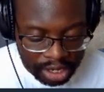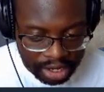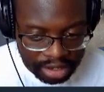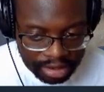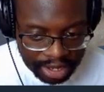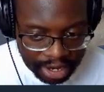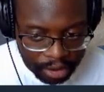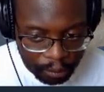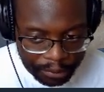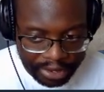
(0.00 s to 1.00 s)
is
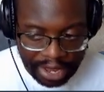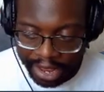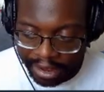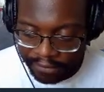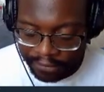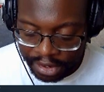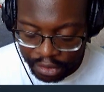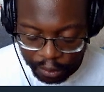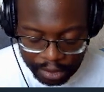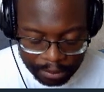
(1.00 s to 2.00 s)
that we have an
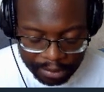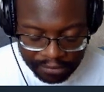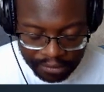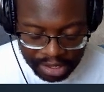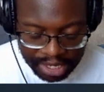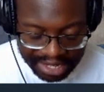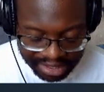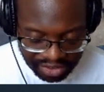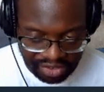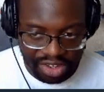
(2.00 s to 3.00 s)
array method that
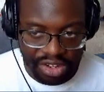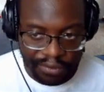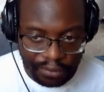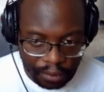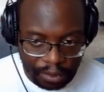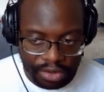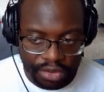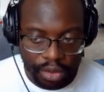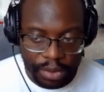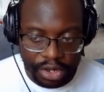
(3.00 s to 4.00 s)
does this for us,
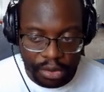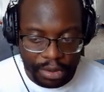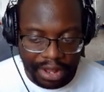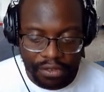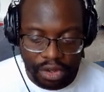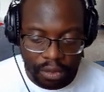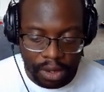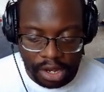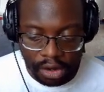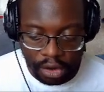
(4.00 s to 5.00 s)
so we don't have to
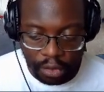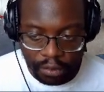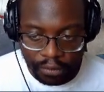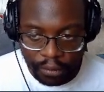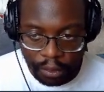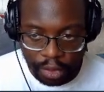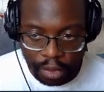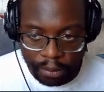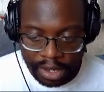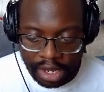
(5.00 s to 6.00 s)
create our own for
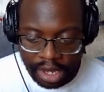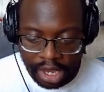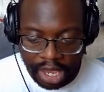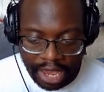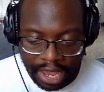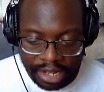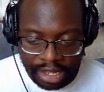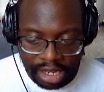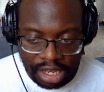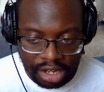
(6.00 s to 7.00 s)
loop, and
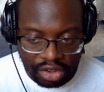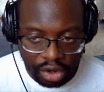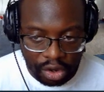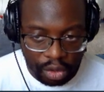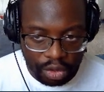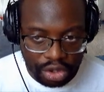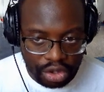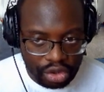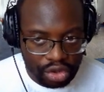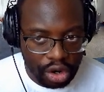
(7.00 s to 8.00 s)
it is called the
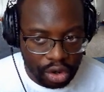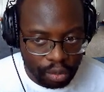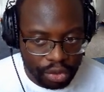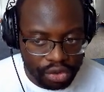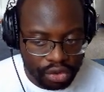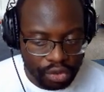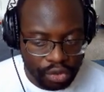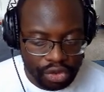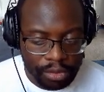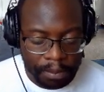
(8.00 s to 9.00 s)
dot
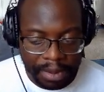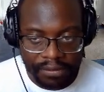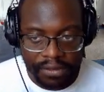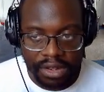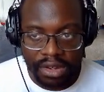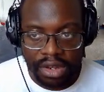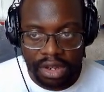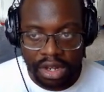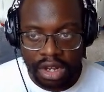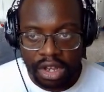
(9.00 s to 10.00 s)
reduce method.
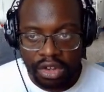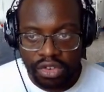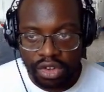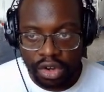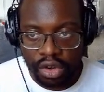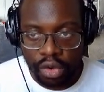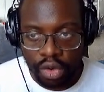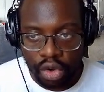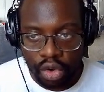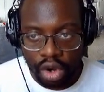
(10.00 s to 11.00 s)
So
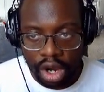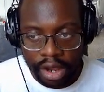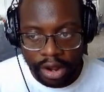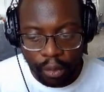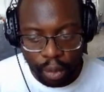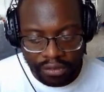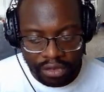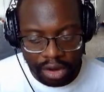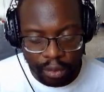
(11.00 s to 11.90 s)
with dot